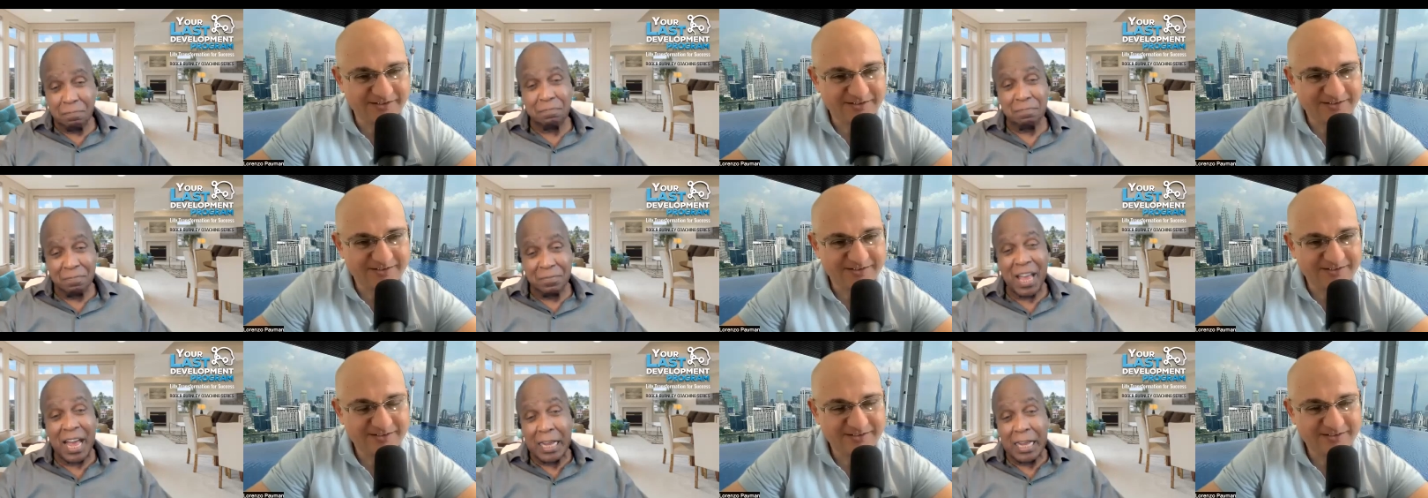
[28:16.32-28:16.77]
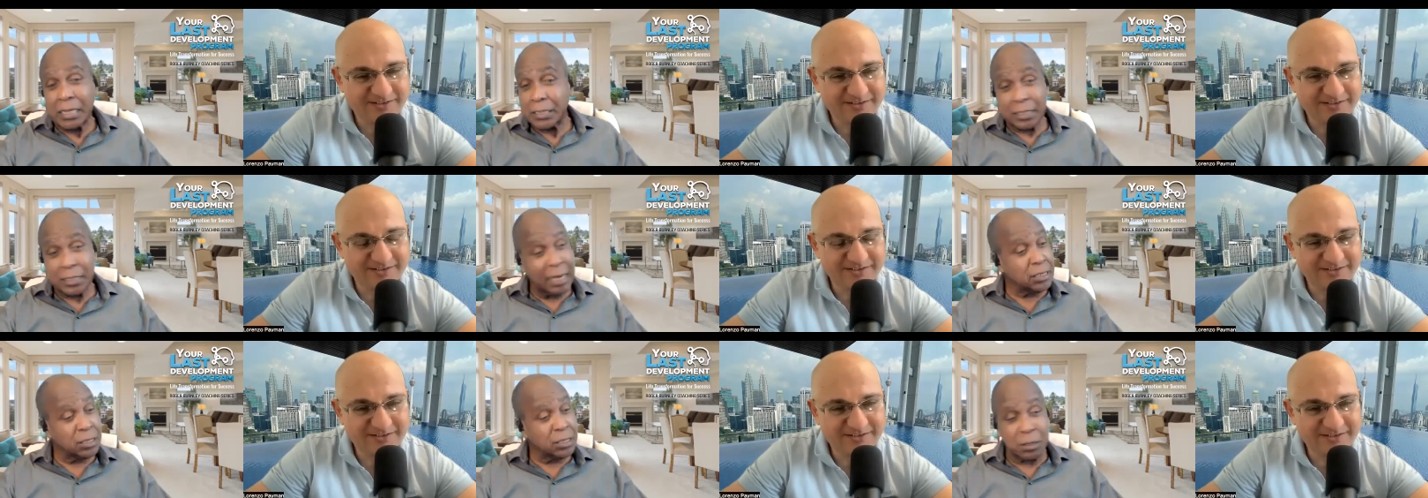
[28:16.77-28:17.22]
Speaker 1: Yeah,
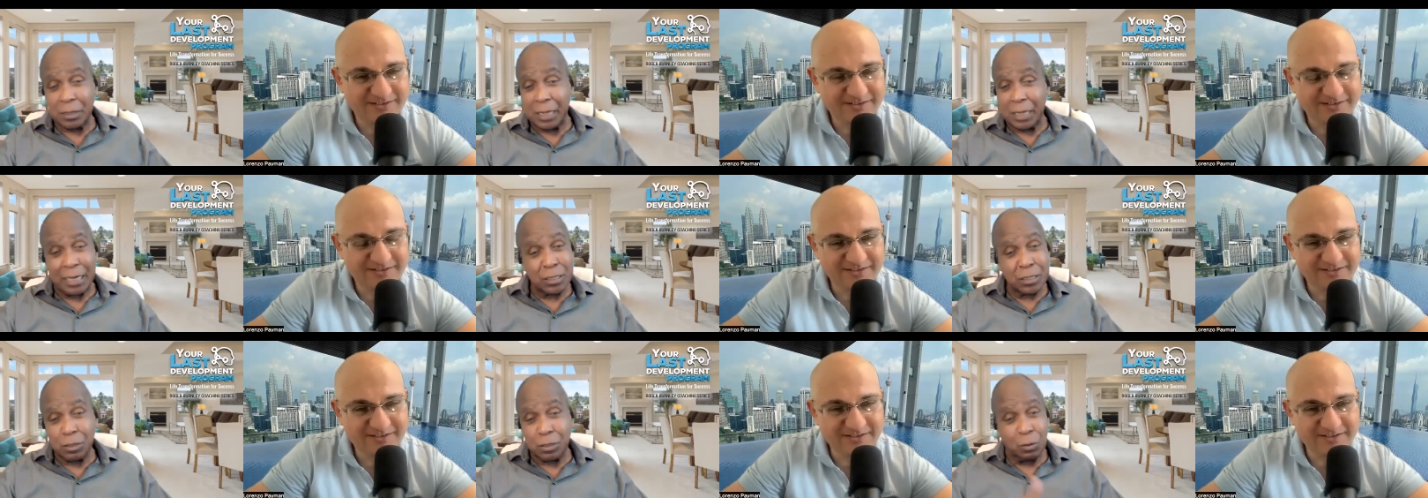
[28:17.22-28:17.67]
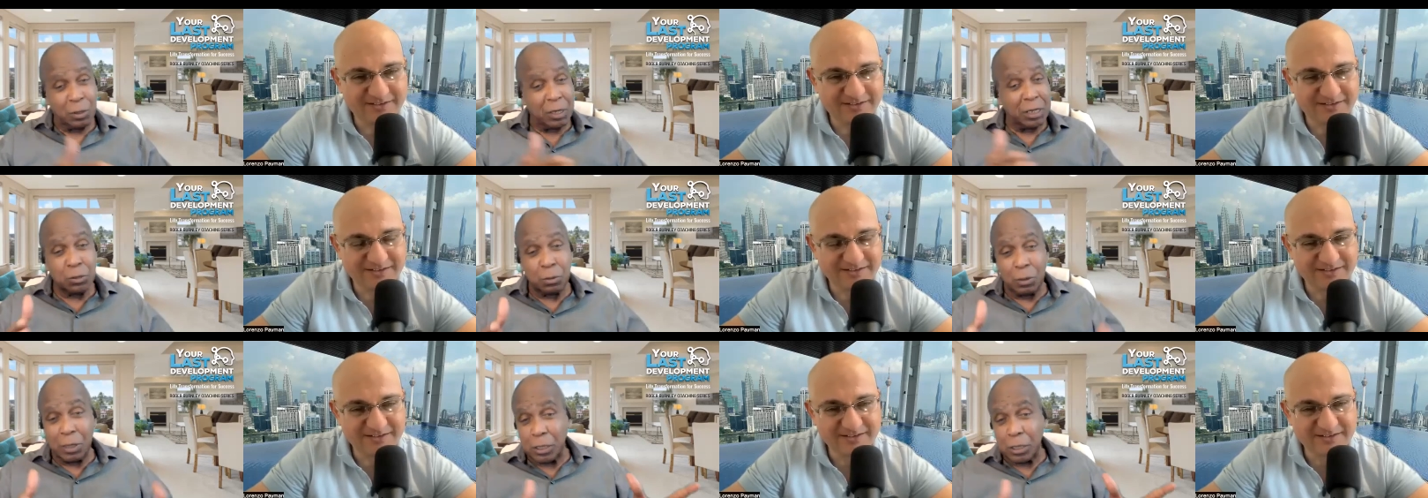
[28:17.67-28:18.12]
that's
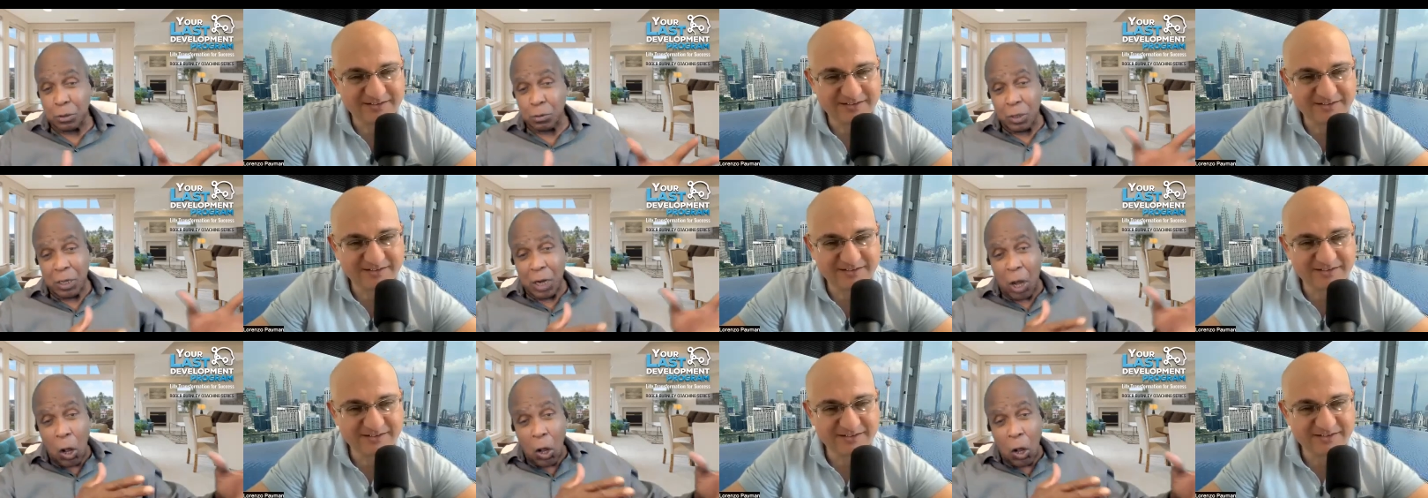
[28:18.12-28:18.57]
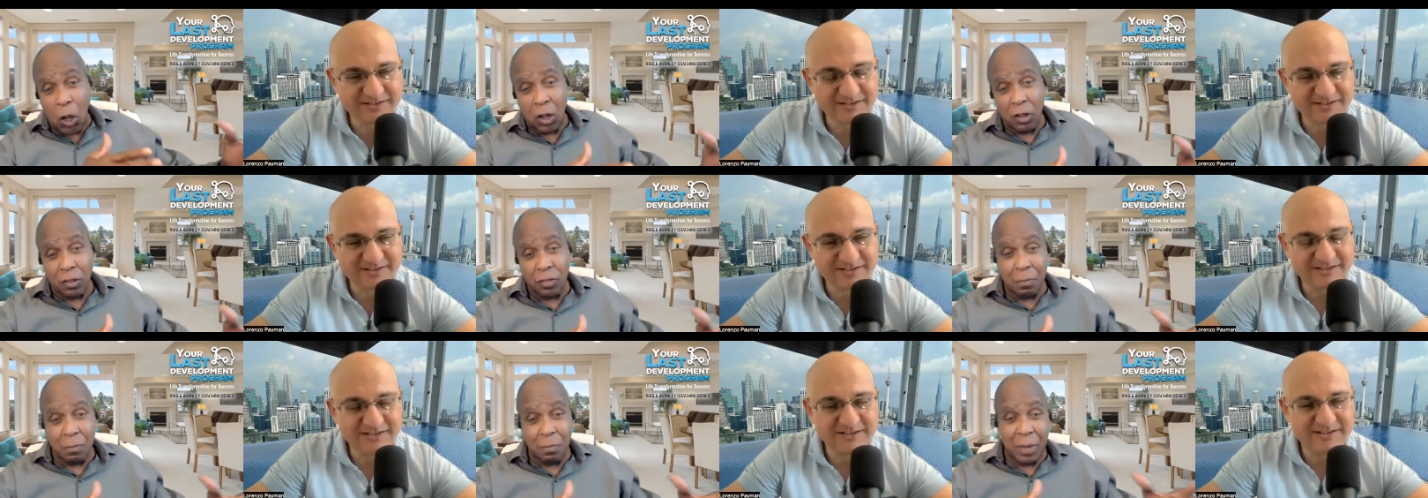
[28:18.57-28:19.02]
2020 is when all
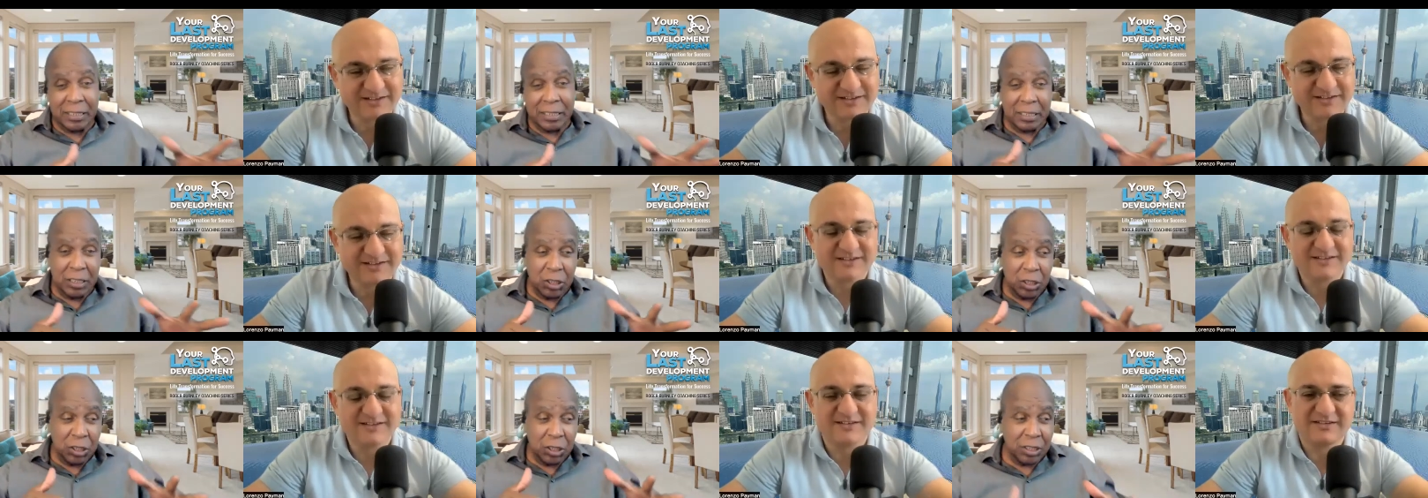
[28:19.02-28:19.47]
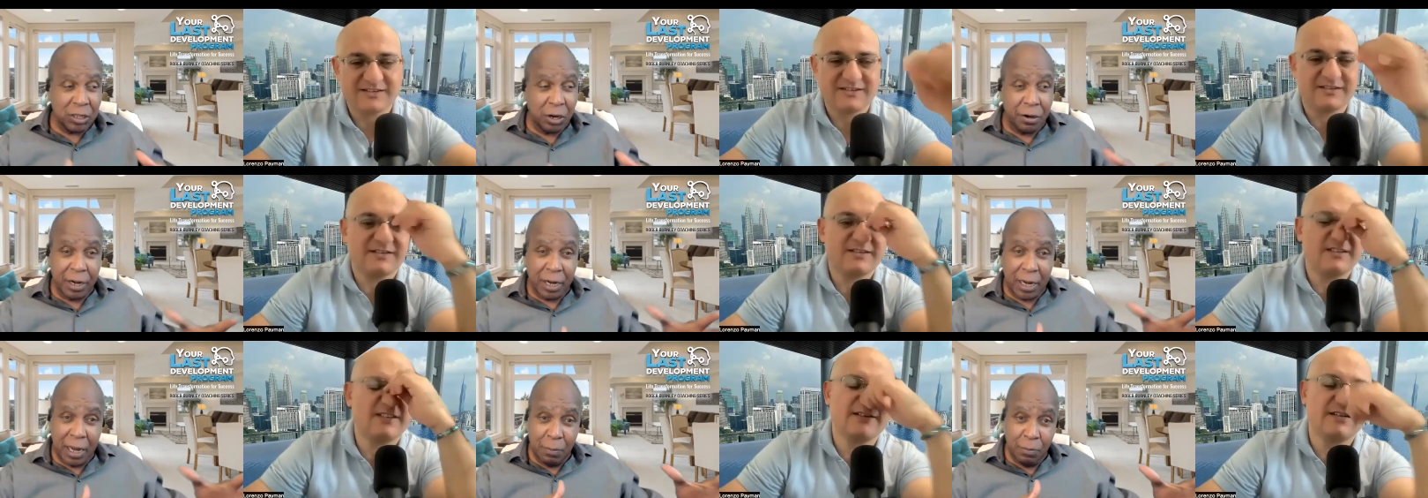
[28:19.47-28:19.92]
the messages started
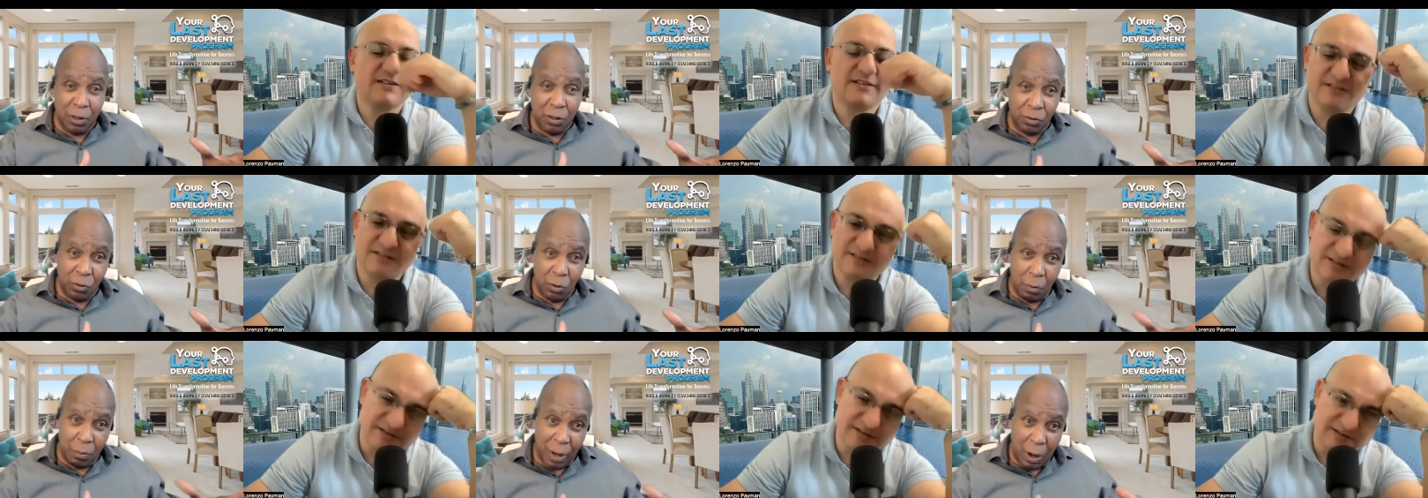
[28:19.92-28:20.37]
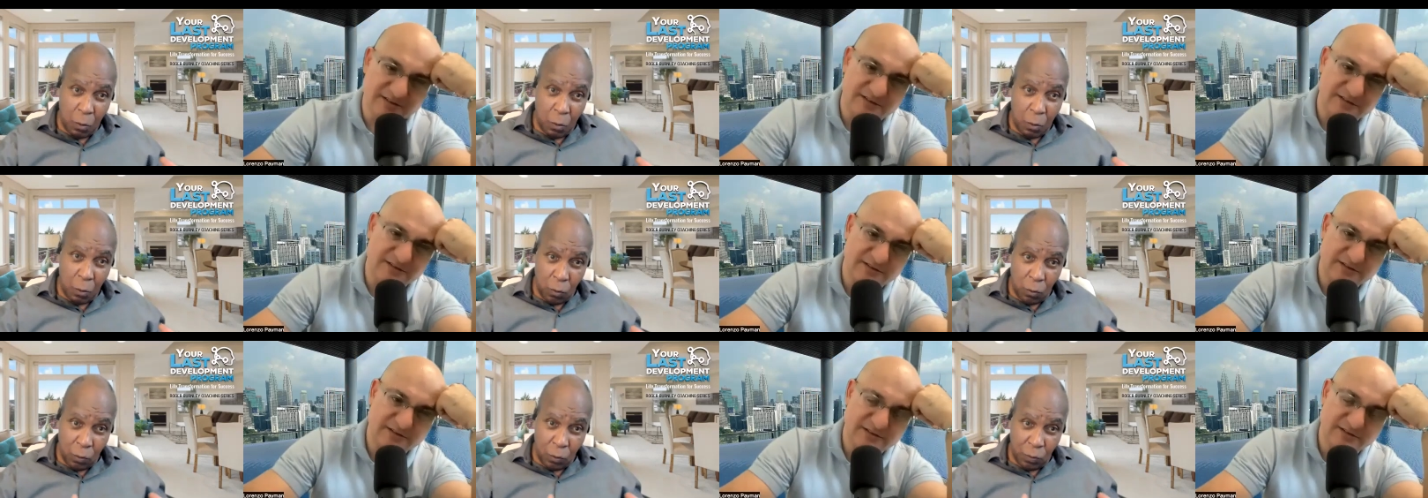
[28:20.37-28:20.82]
coming through about
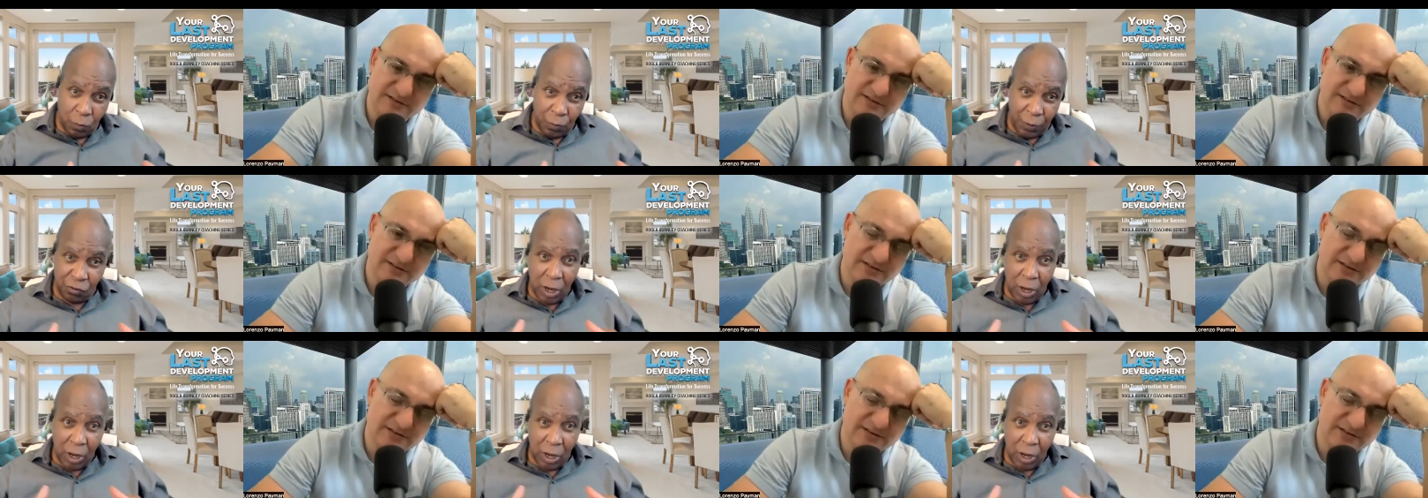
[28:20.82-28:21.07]
this